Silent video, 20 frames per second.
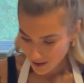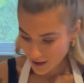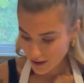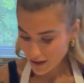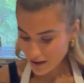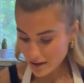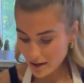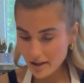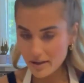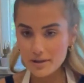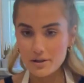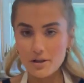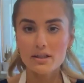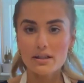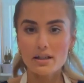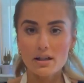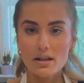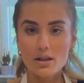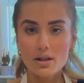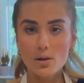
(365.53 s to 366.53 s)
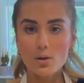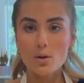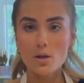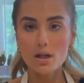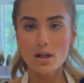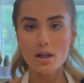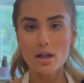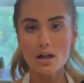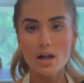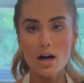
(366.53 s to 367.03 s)
And then you're gonna take
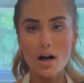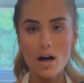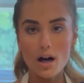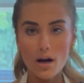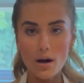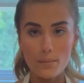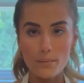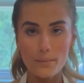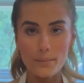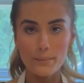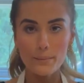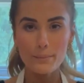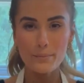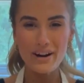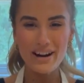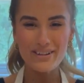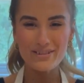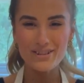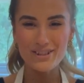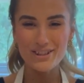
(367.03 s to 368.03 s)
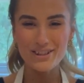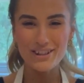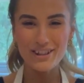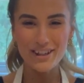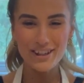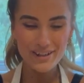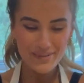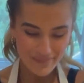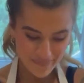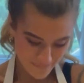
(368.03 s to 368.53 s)
your brown
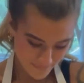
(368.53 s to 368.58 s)
sugar.